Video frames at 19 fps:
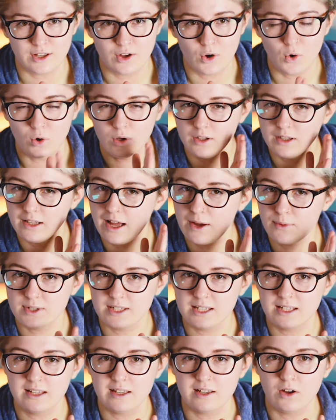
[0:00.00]
All that I was
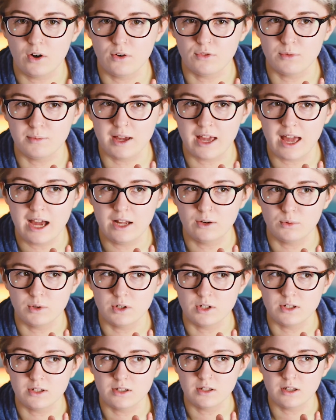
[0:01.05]
thinking of in my head
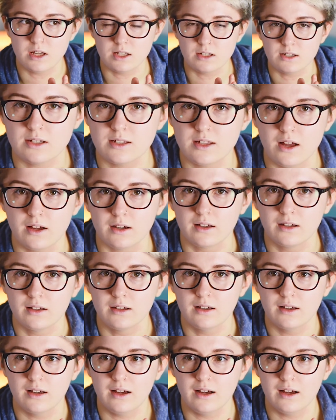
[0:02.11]
was, it's stuck.
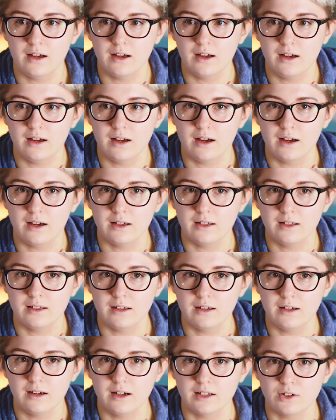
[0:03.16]
I
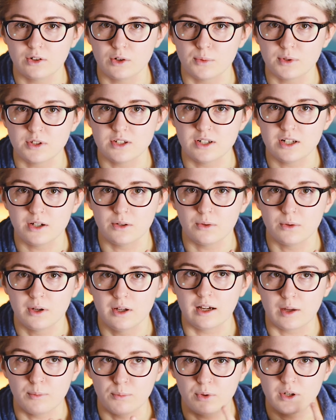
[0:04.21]
don't know what to do.
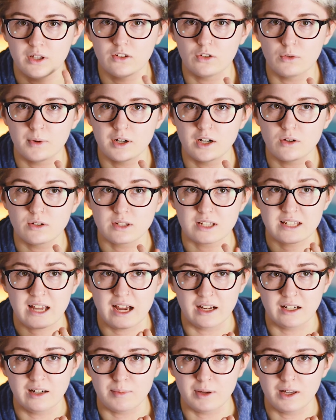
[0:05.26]
I can breathe through my nose a
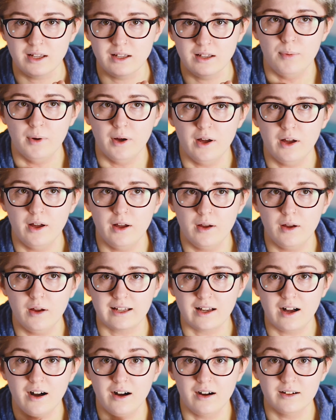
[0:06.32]
tiny bit, but I
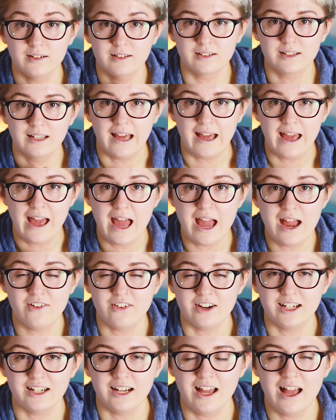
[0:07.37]
can't get air
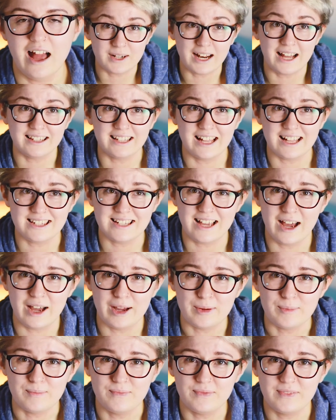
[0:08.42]
in. But at that
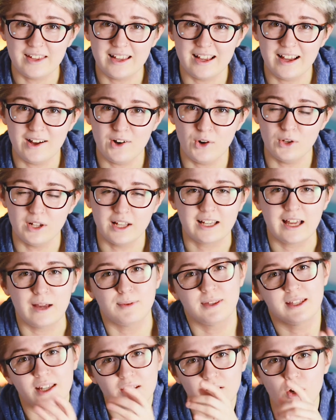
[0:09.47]
time, all I
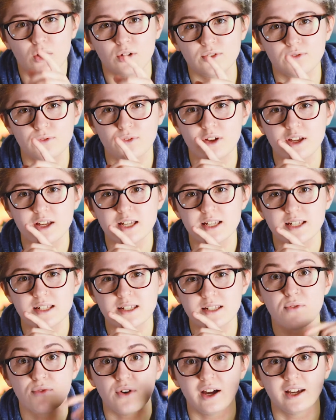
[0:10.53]
kept thinking of
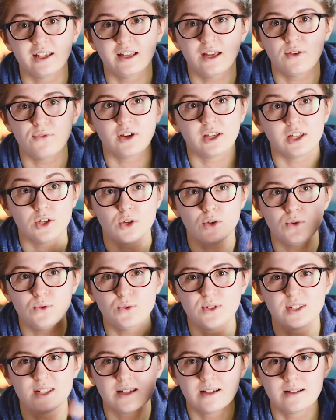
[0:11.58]
is, if I
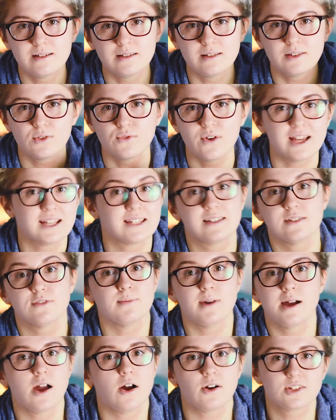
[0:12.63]
use the rest of
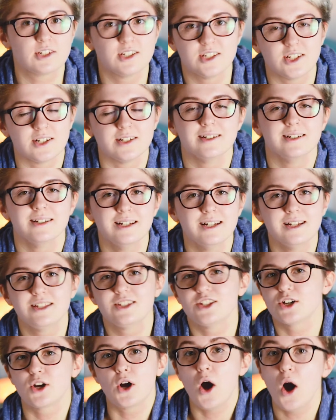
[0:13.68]
my oxygen
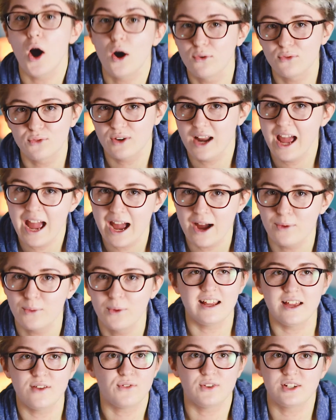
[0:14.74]
to cough now,
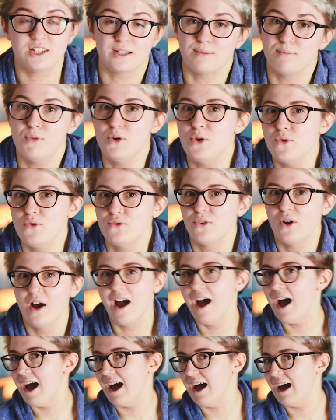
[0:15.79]
if it doesn't move,
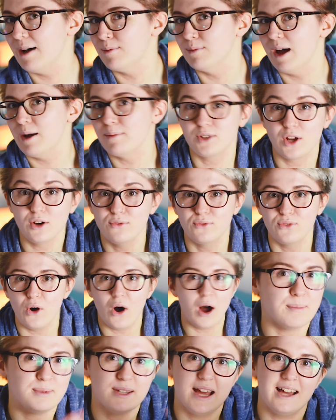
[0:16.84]
I'm done for,
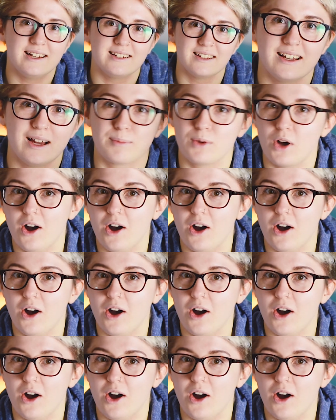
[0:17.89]
I'm dead, I'm